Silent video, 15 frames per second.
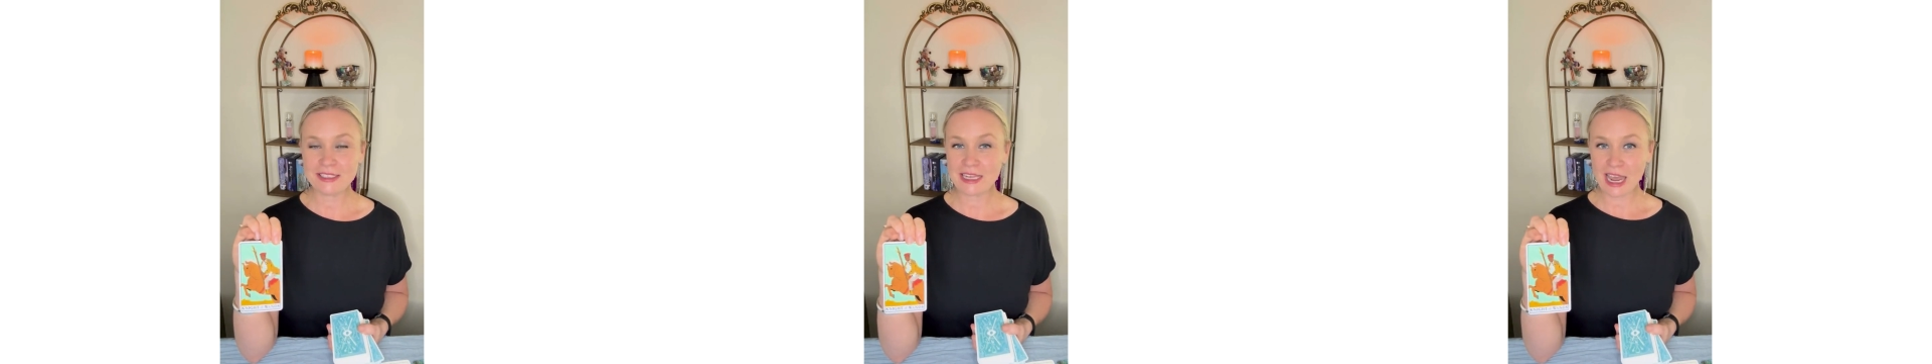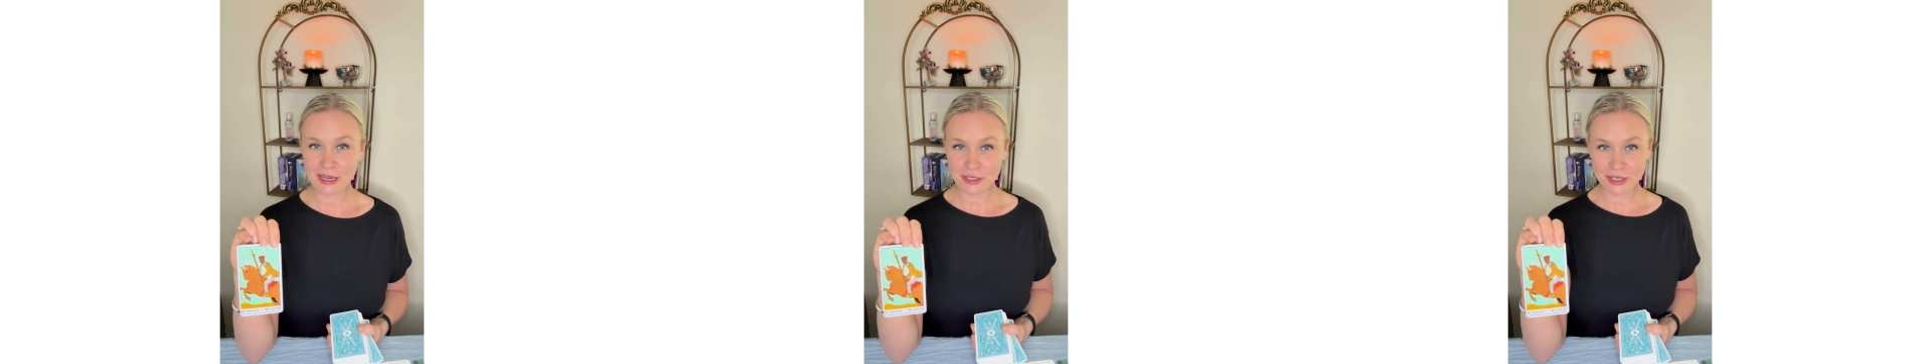
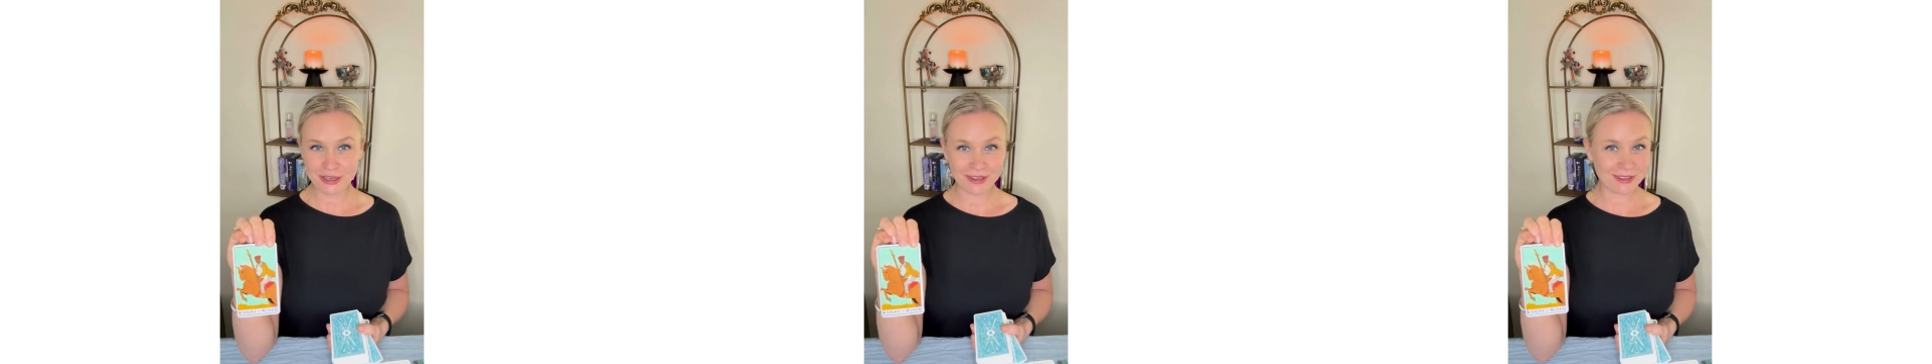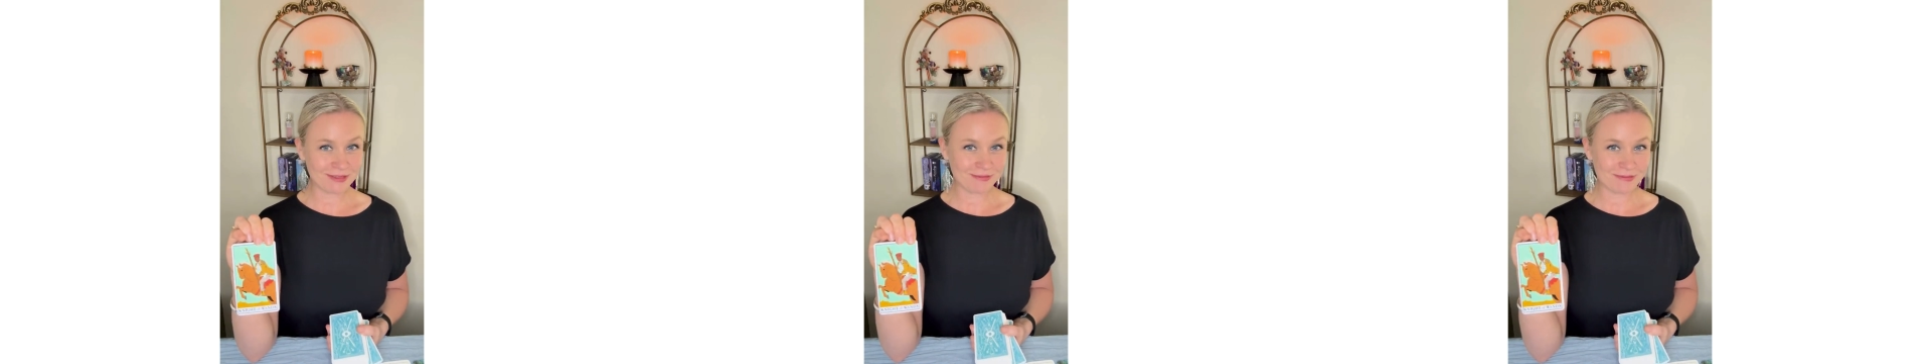
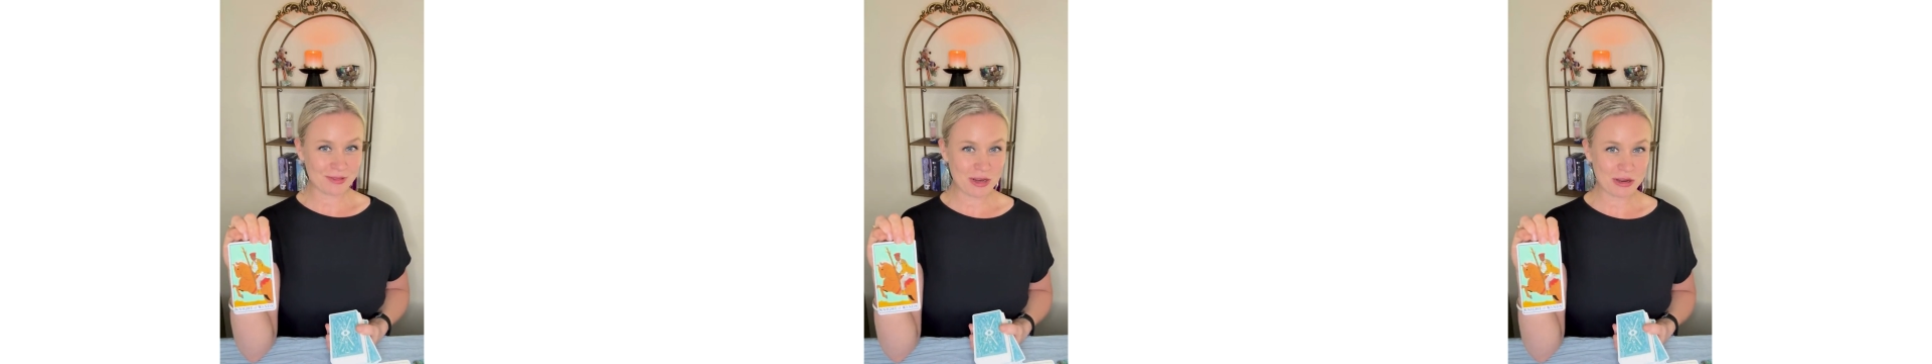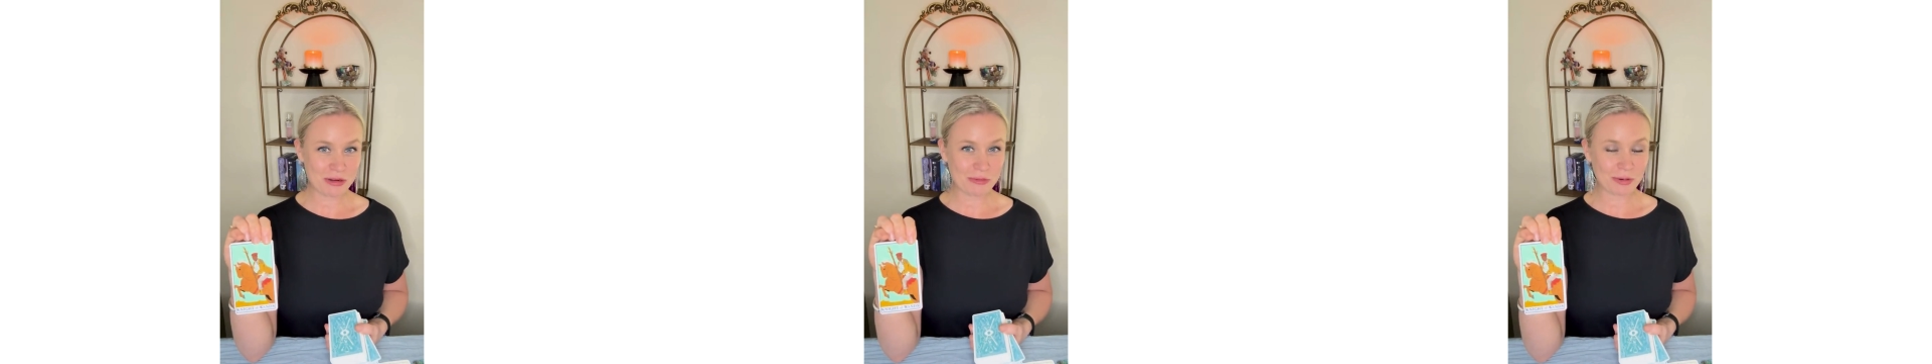dashing
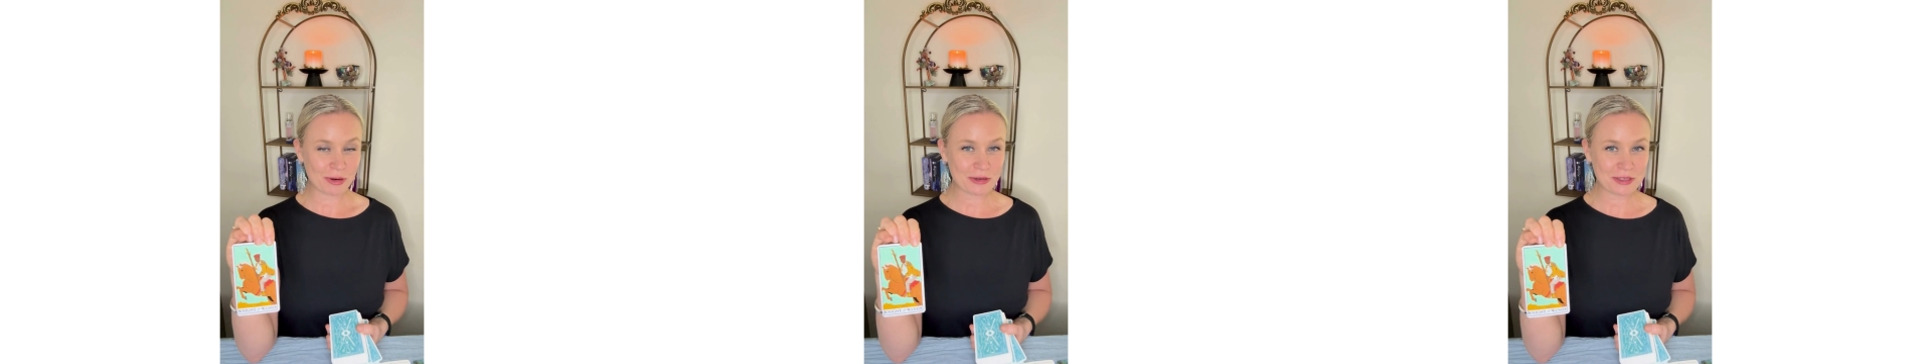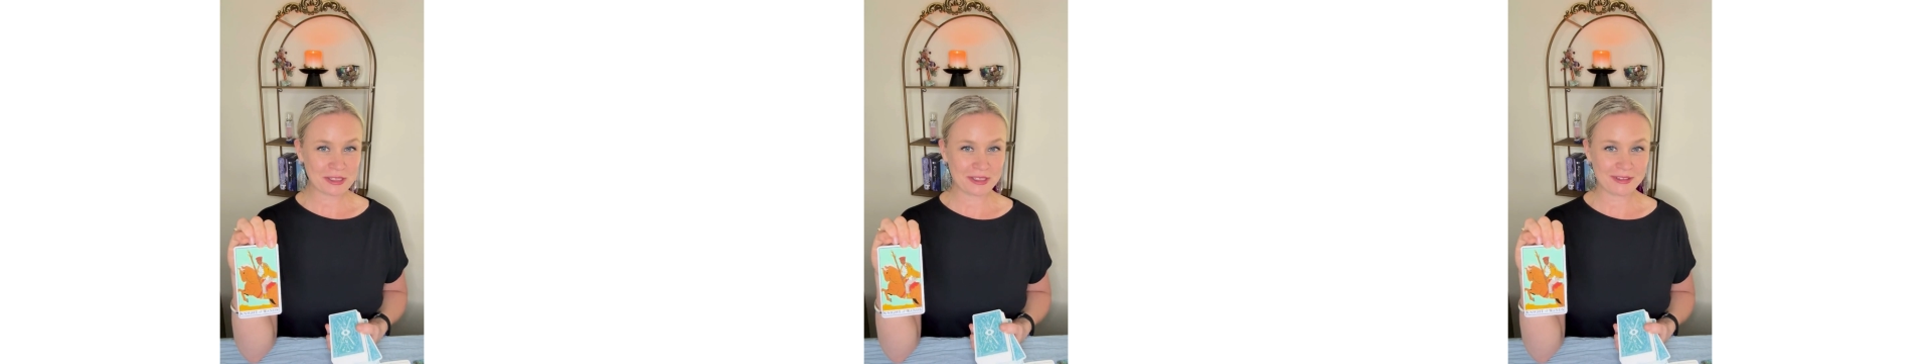new
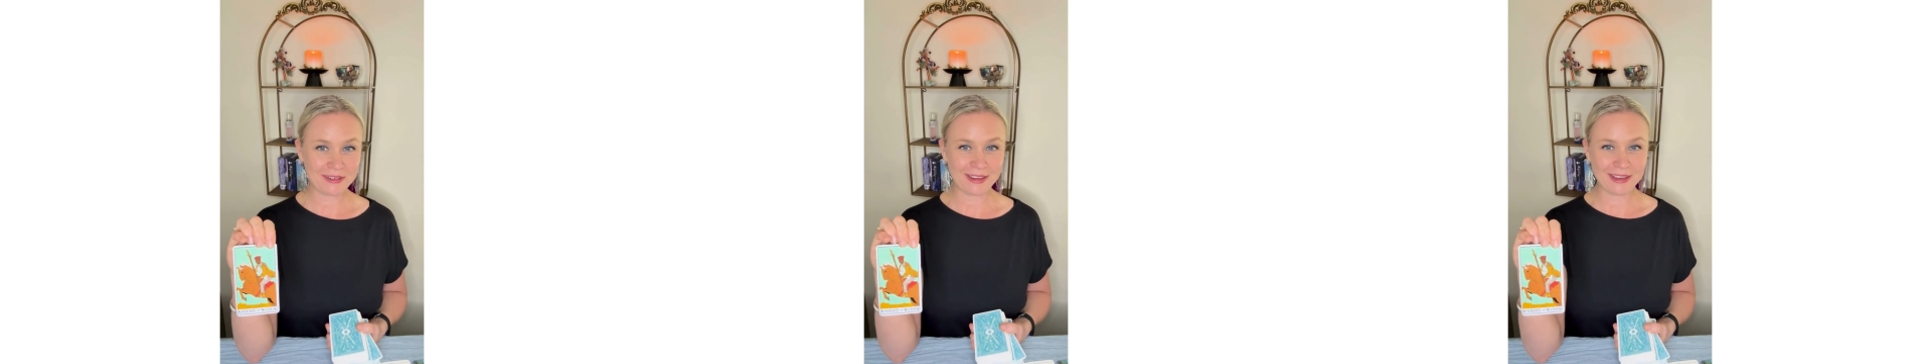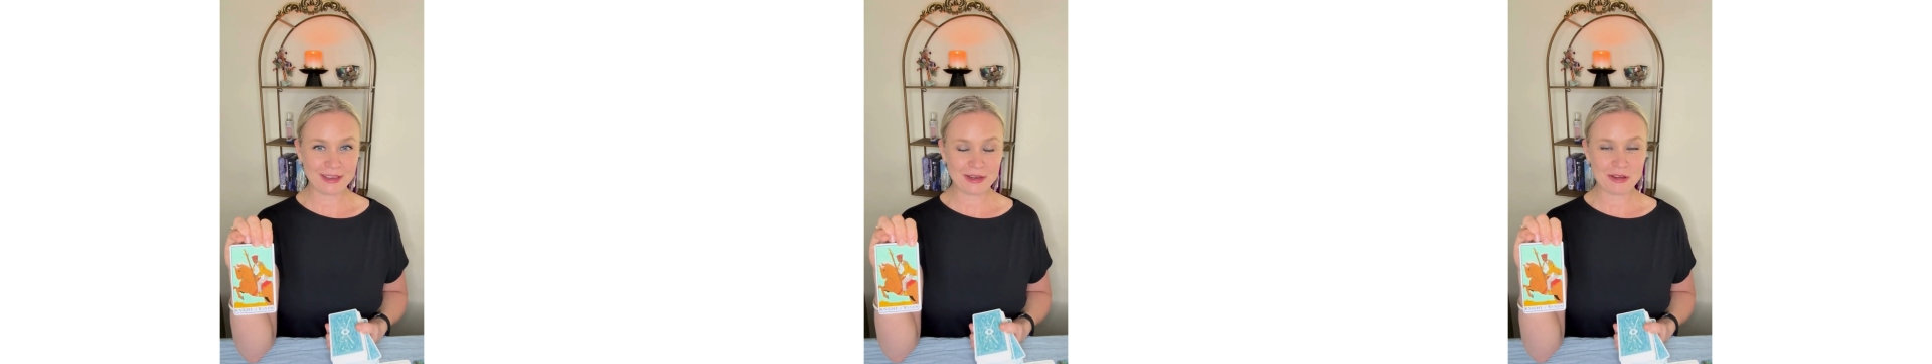person
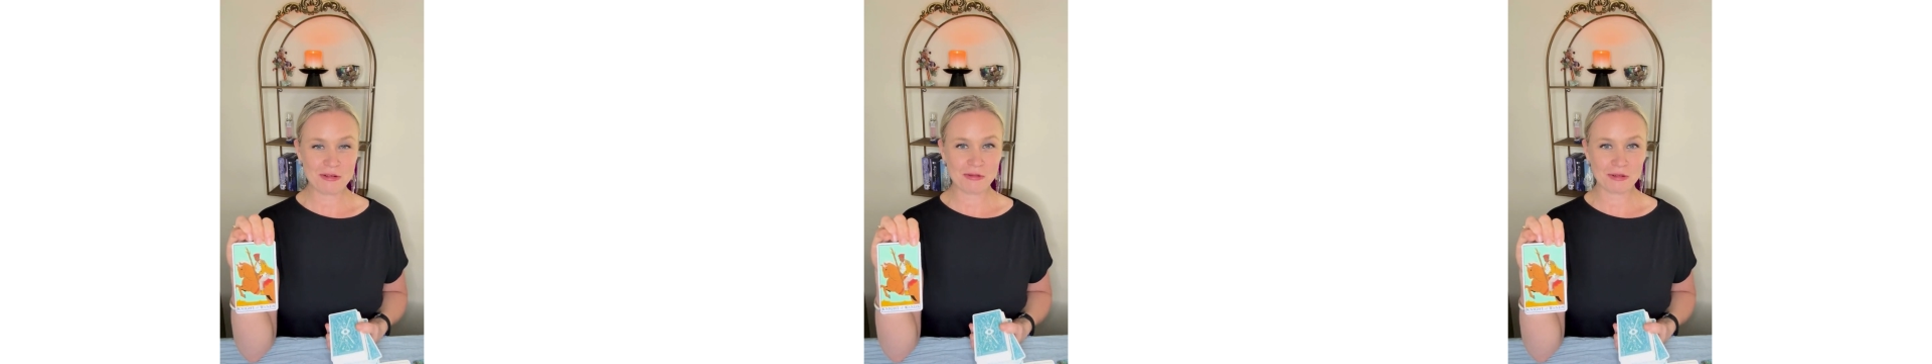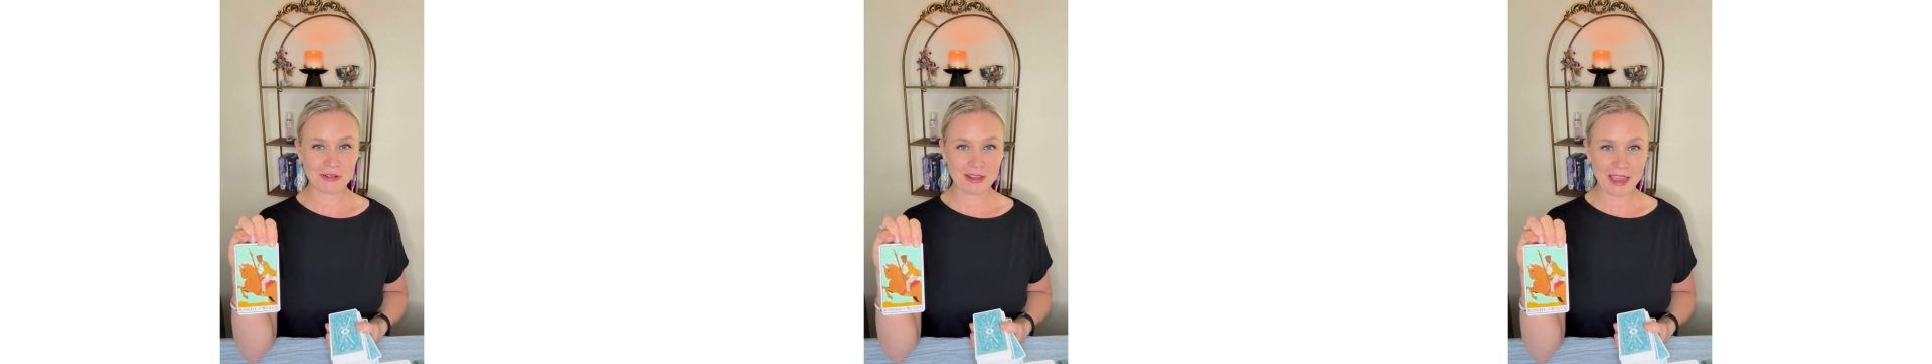in
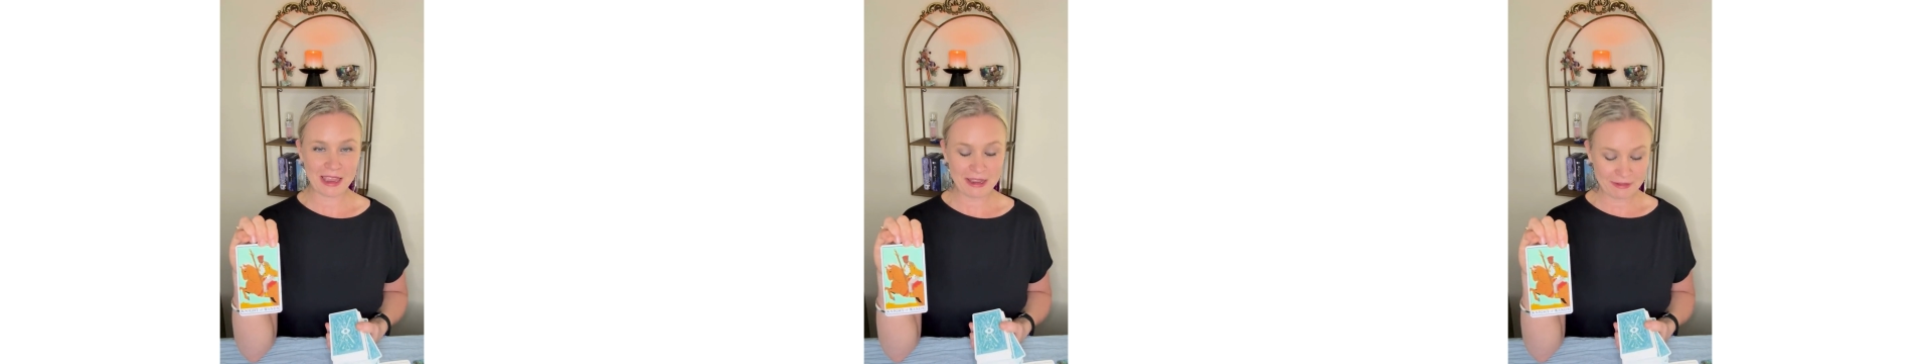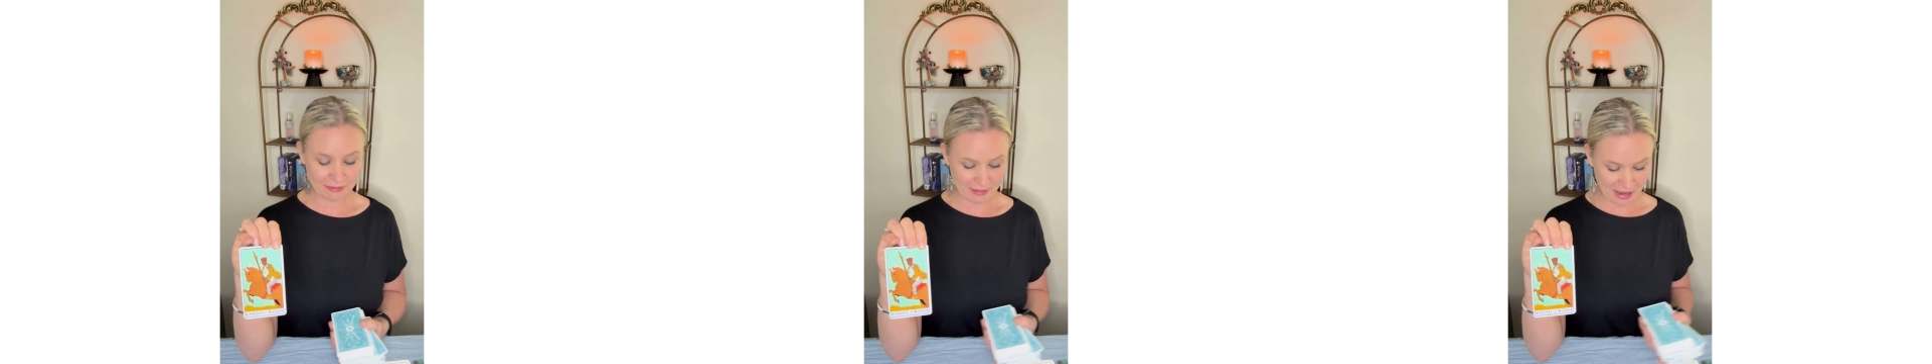your life.